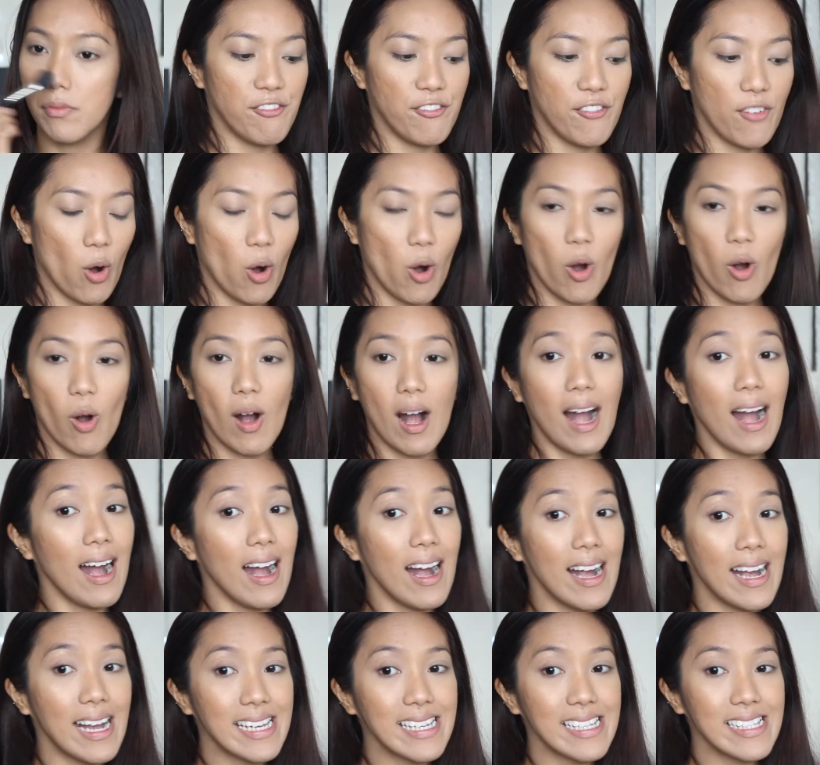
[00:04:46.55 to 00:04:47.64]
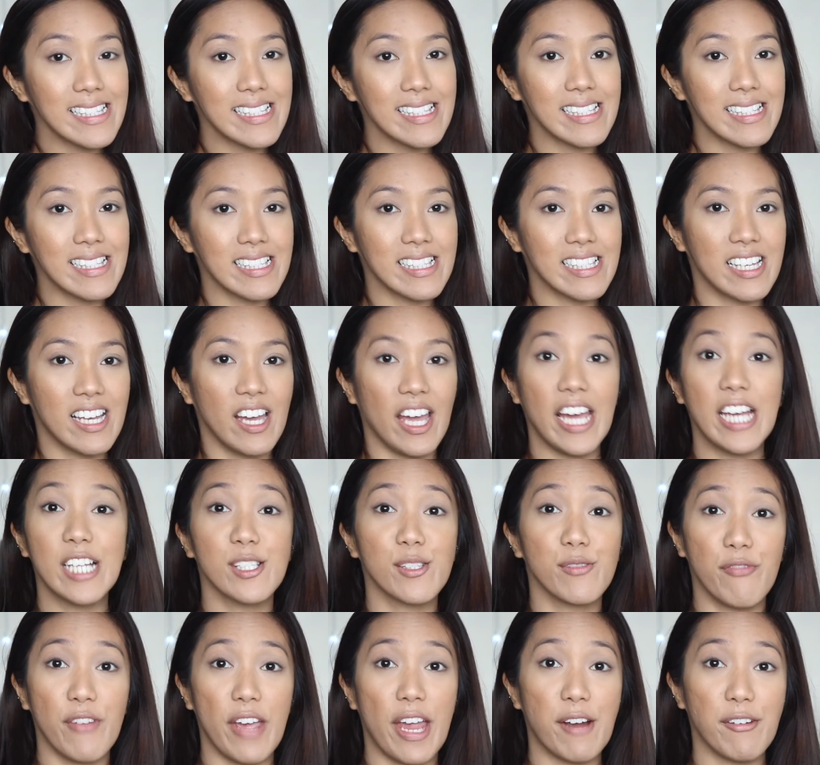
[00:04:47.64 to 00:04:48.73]
For eyes,
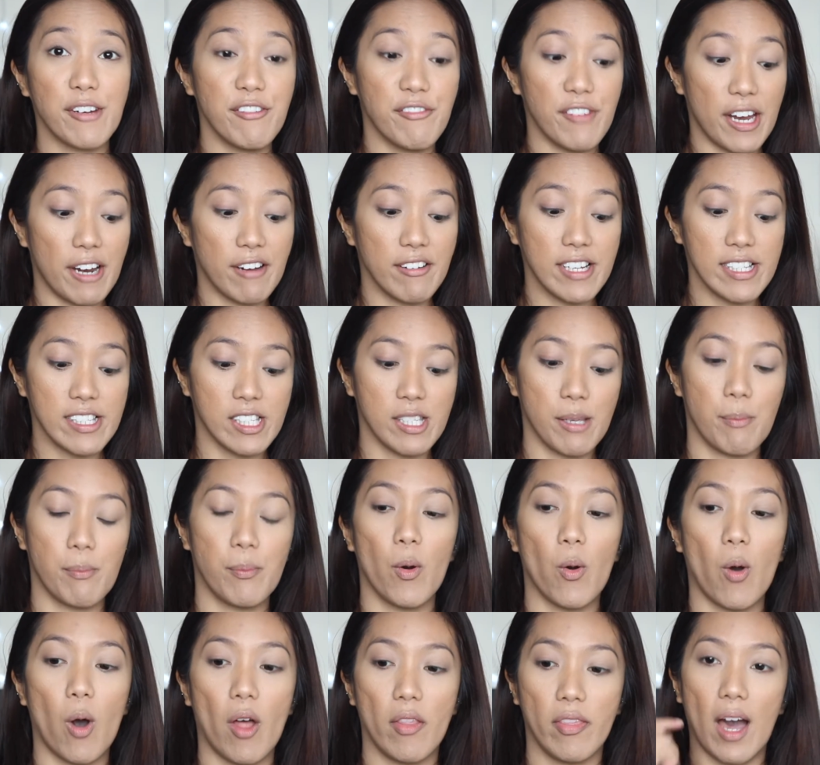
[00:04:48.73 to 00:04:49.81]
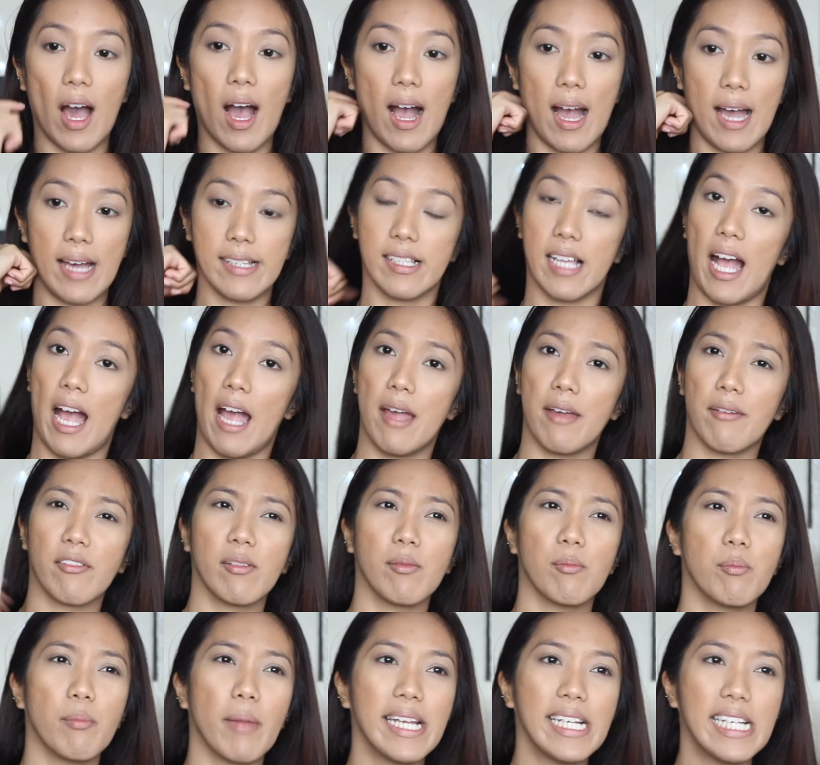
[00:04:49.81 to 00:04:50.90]
it's very simple on the eyes. I
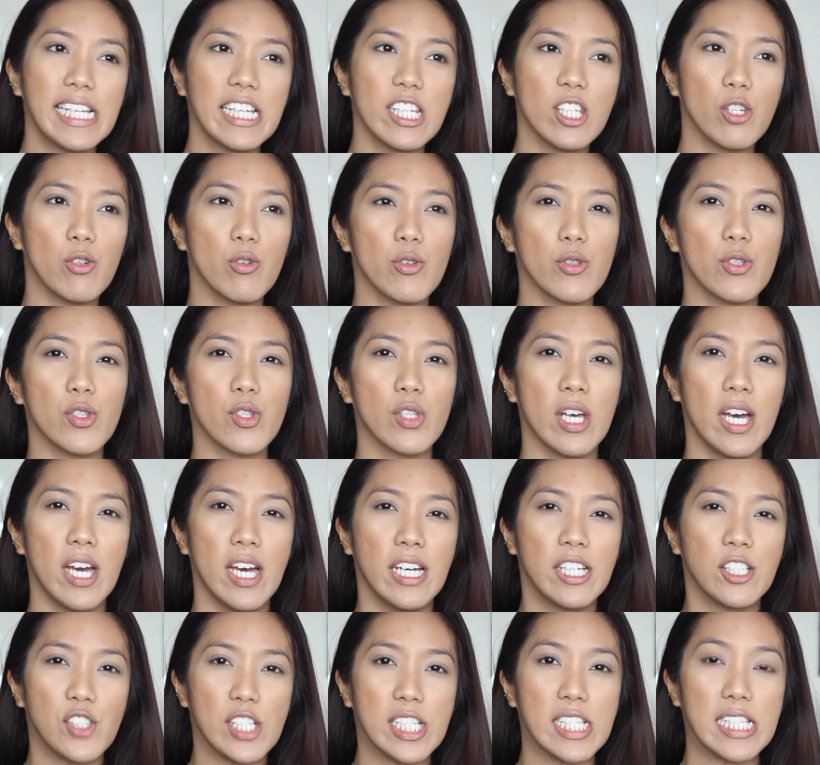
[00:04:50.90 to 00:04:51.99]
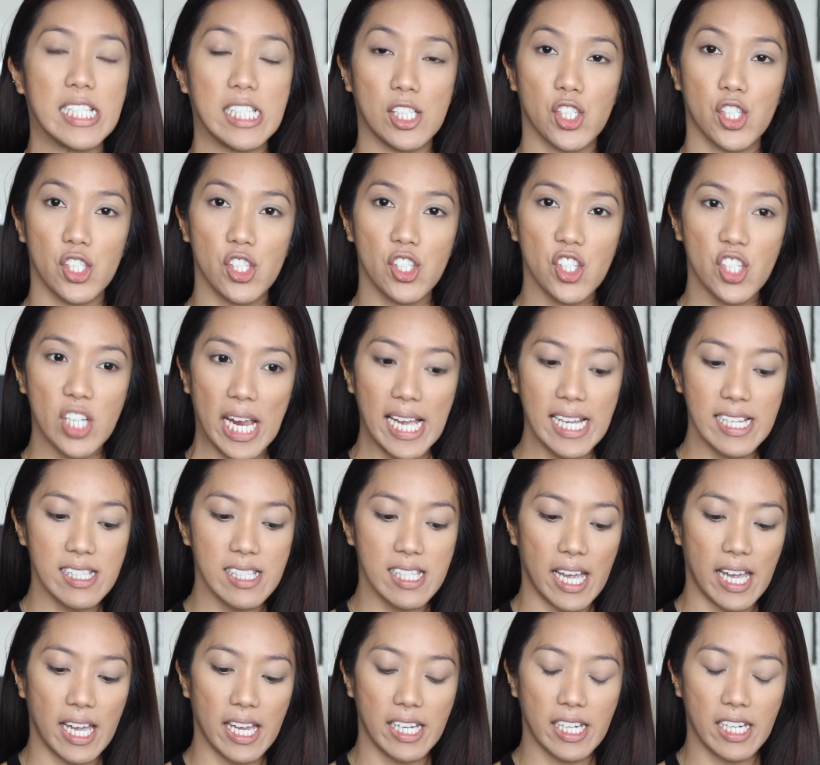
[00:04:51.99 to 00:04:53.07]
mainly use transition shades
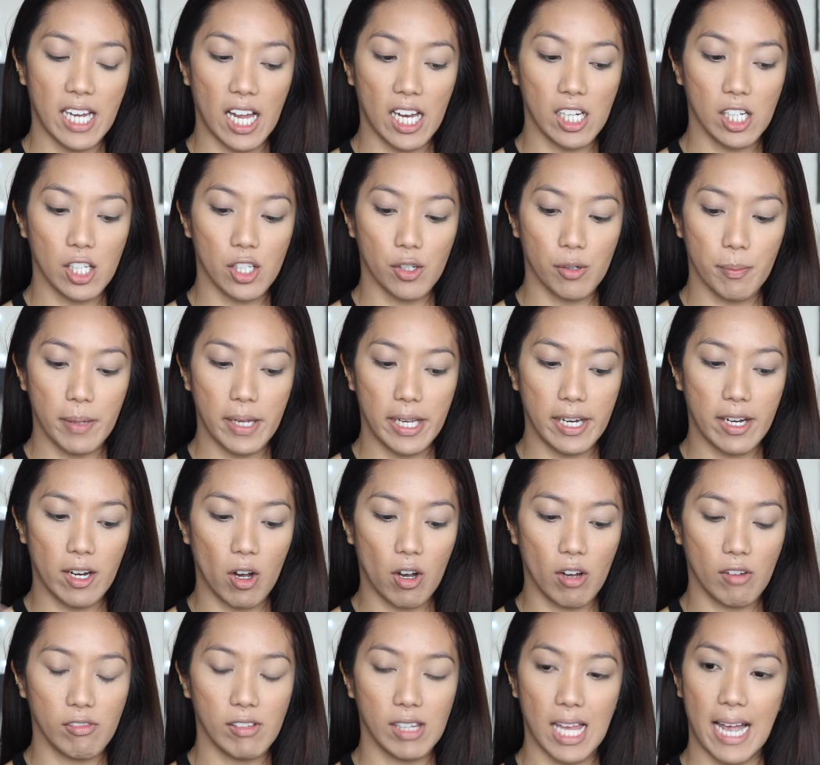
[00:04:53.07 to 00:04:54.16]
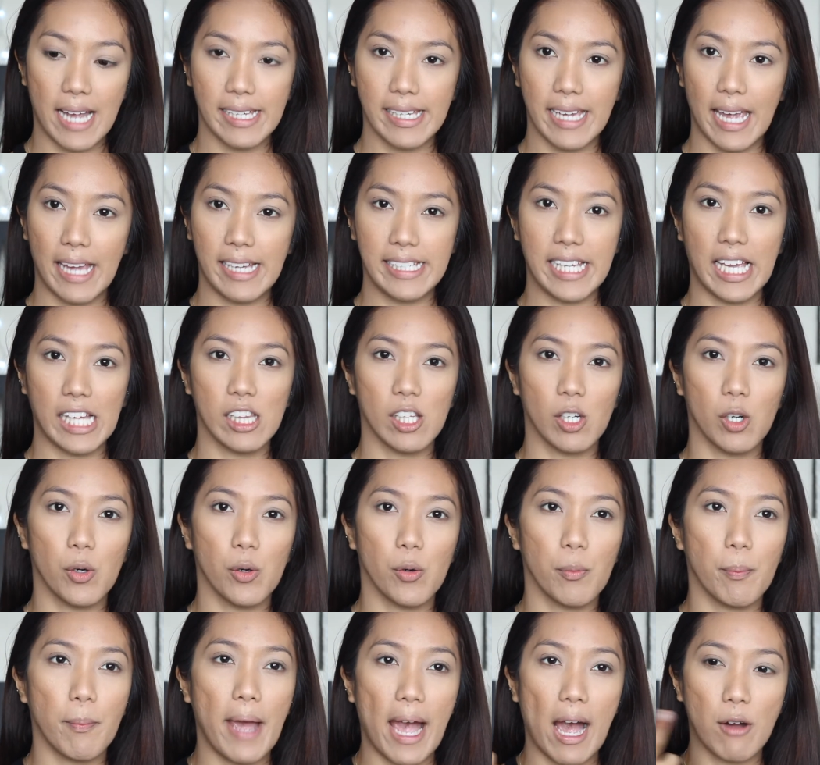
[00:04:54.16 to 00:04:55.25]
and a little bit of like a
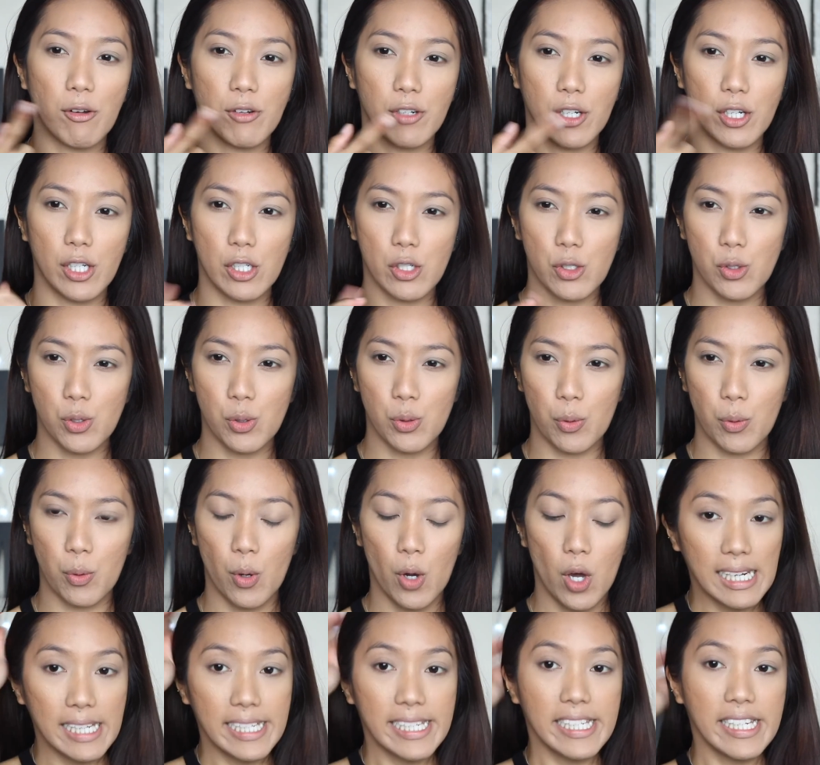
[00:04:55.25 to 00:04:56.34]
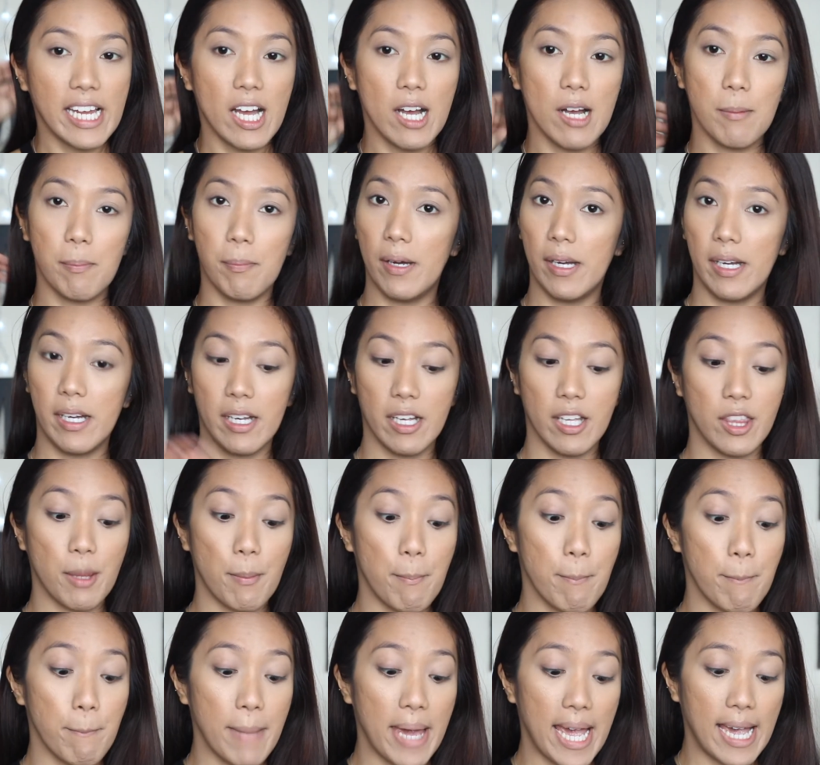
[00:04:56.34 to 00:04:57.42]
yellow powder to clean up the
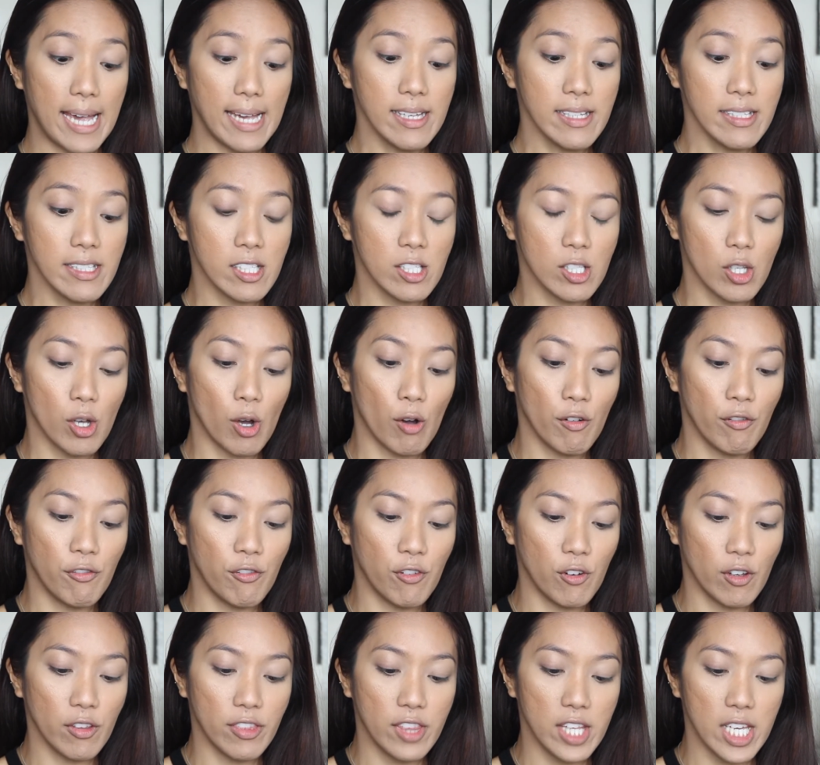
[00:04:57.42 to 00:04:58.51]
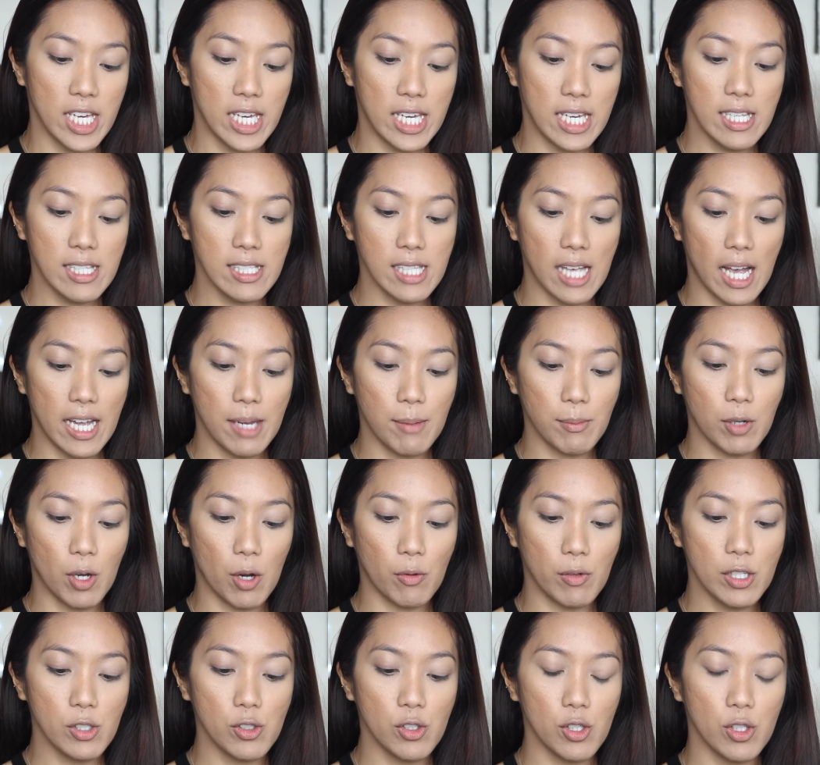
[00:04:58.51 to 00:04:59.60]
mess. So for this, I am
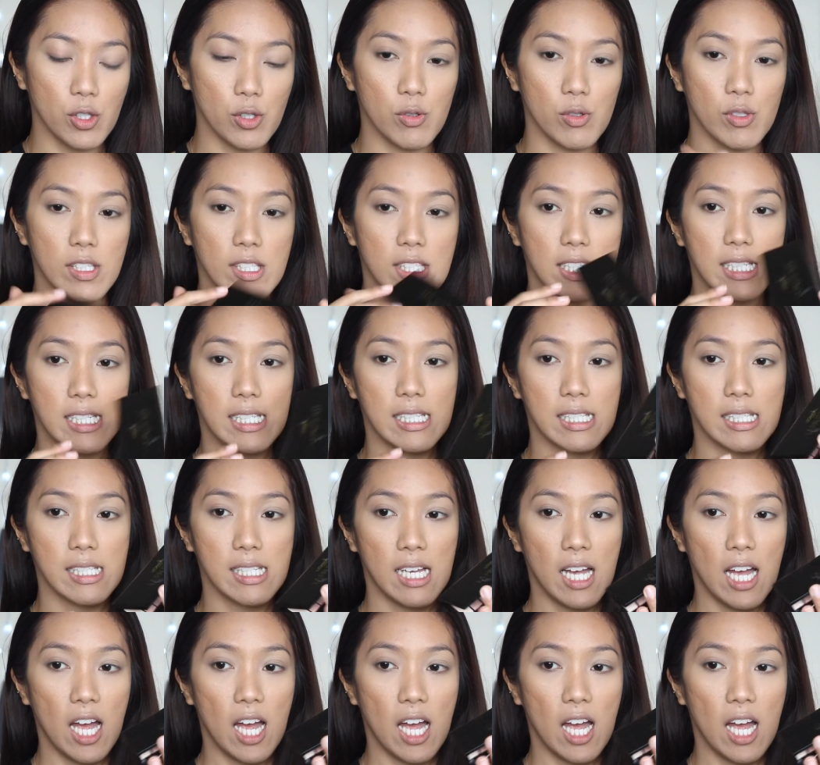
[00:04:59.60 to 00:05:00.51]
going to use this